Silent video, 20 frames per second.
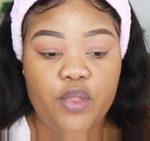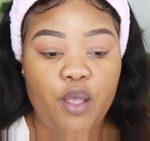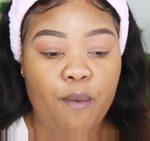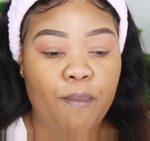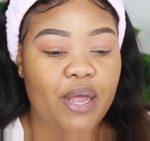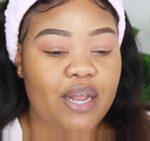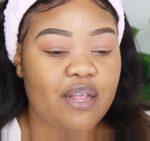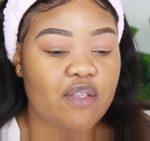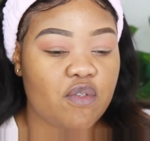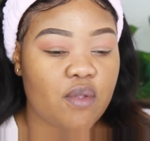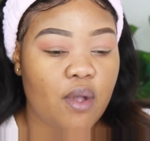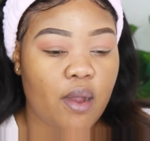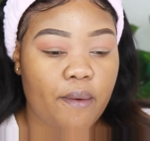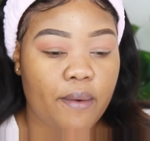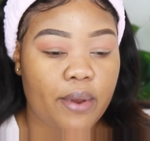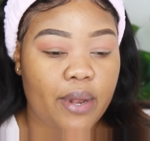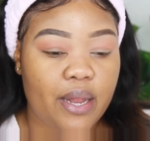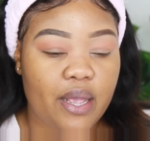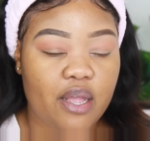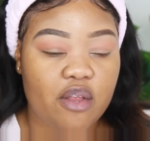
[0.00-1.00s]
But it's not
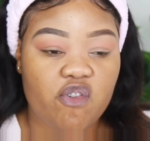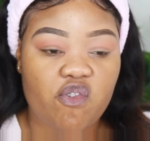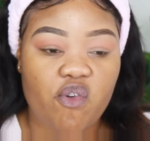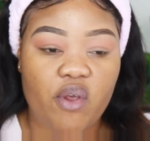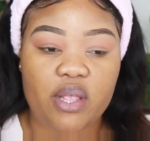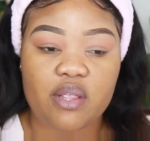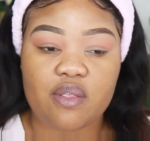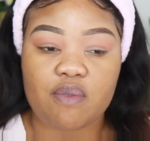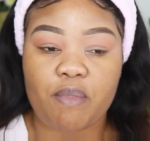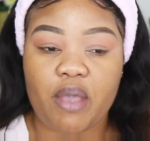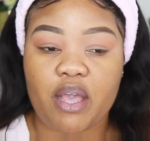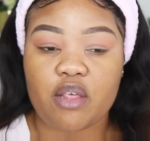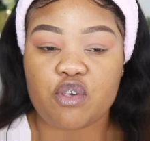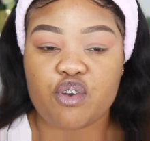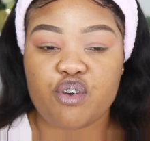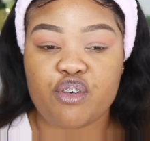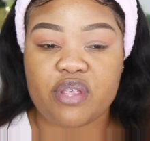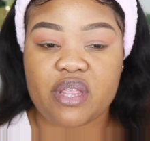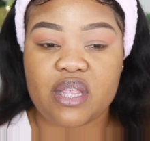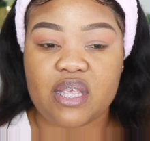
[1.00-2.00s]
really a train smash
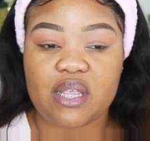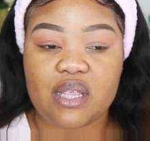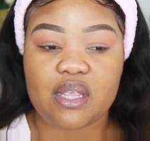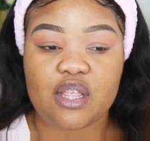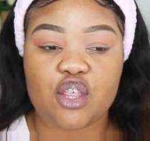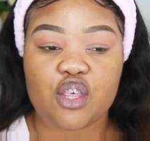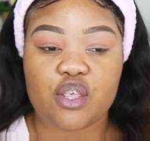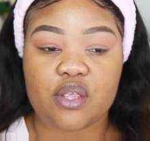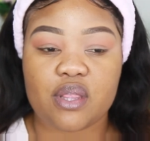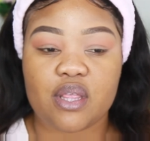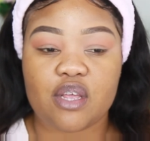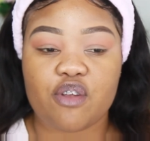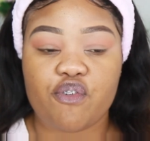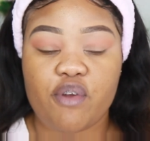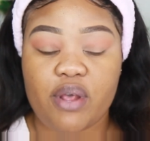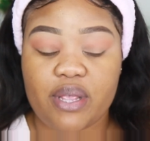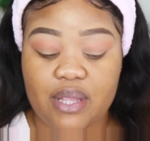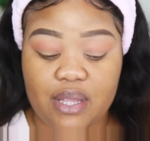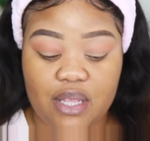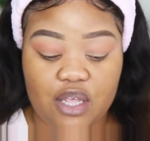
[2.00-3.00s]
because this is just the
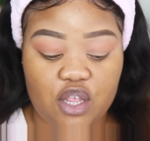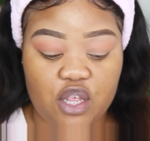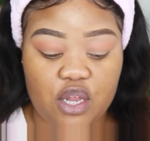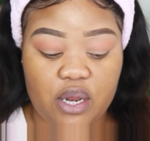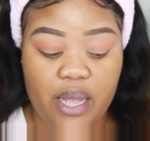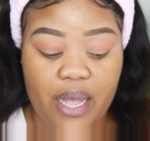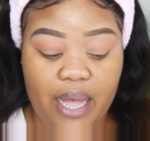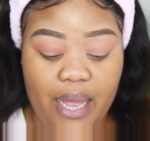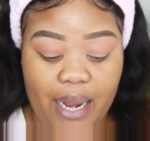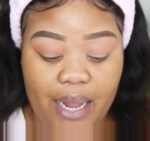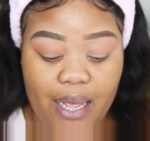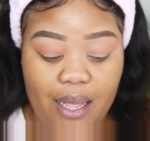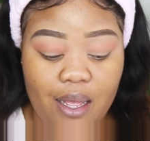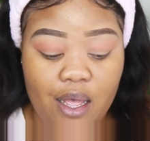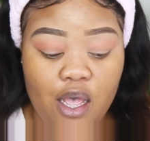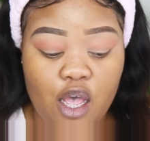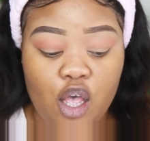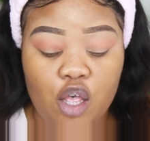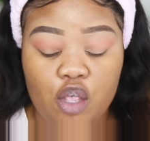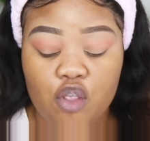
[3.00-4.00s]
transition color.
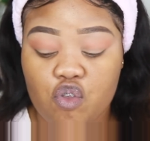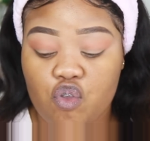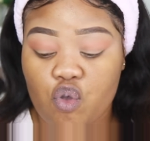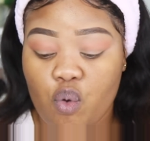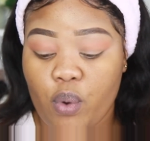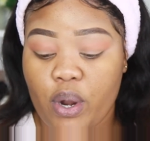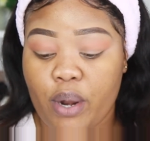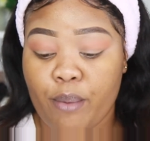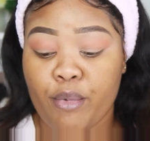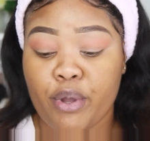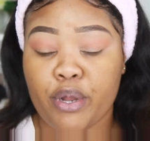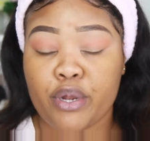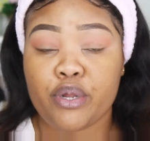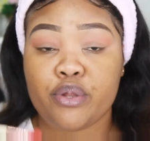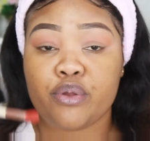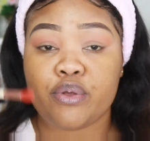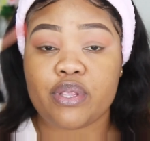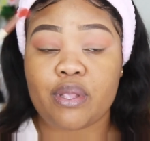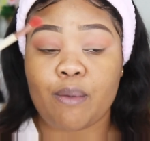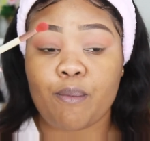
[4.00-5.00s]
So what I'm going to
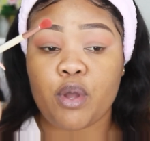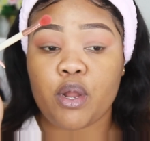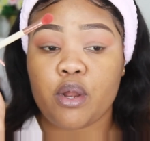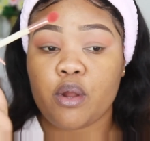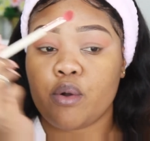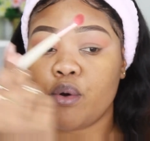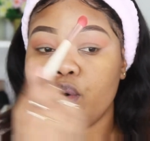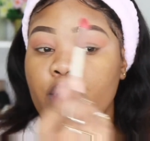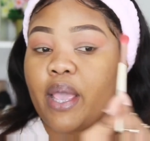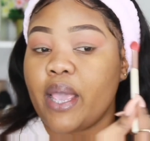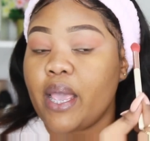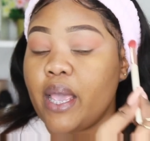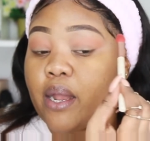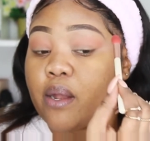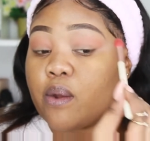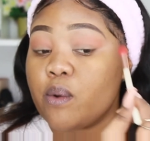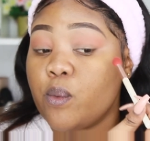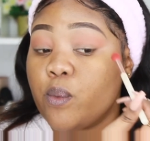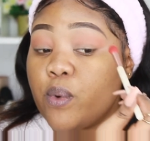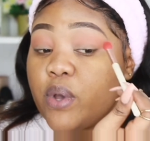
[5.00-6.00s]
do is I'm going to go
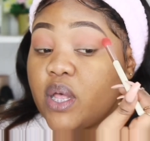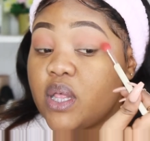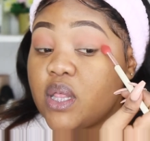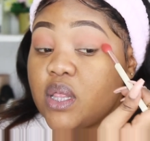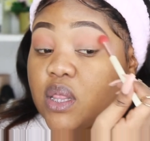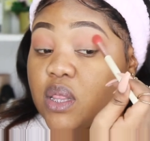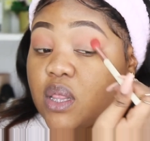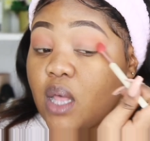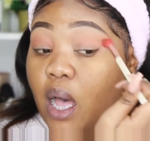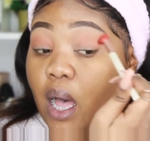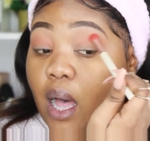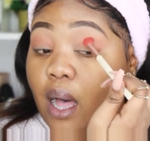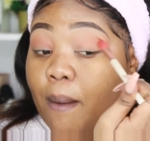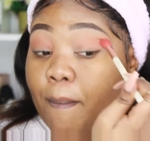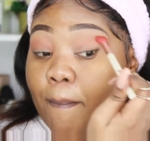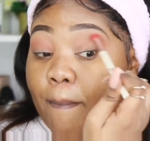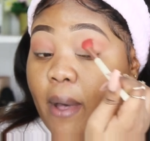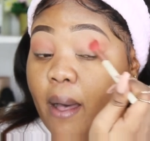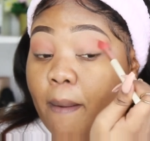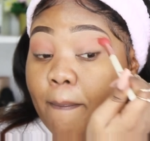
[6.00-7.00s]
in with
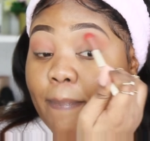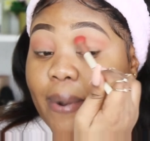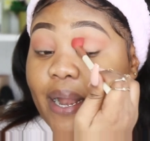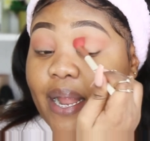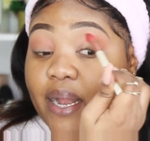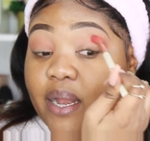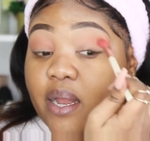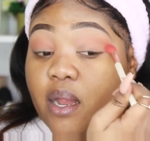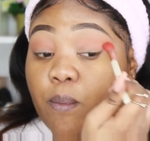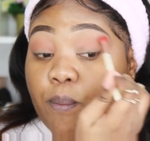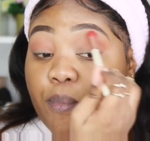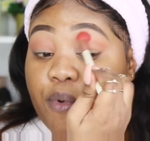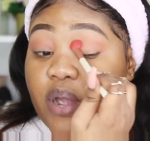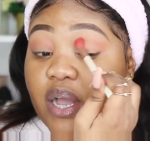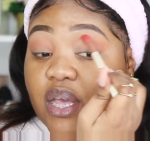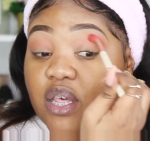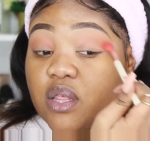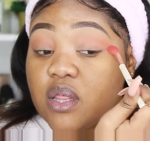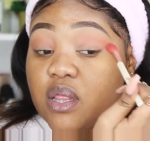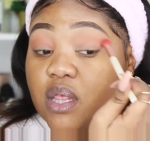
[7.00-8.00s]
a blending
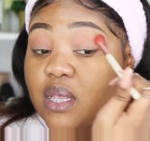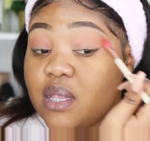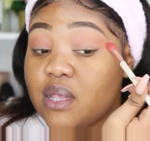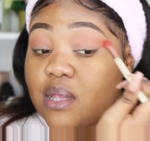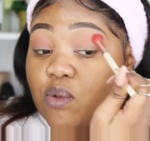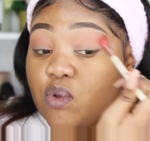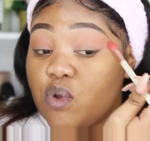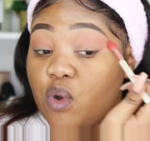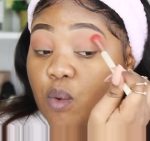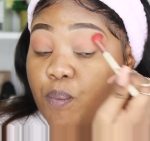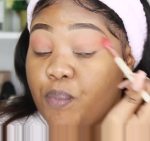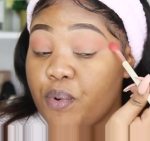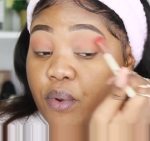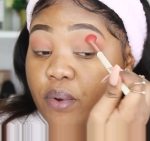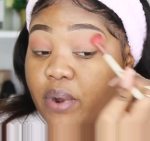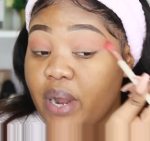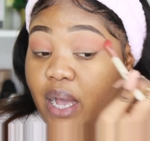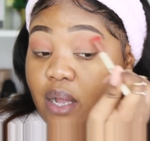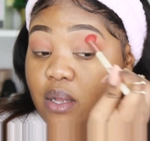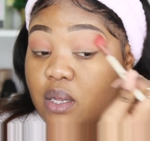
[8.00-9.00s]
brush. There's no
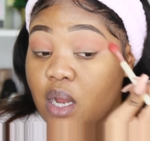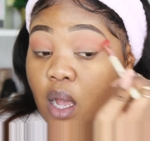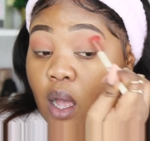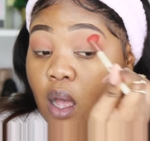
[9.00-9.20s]
product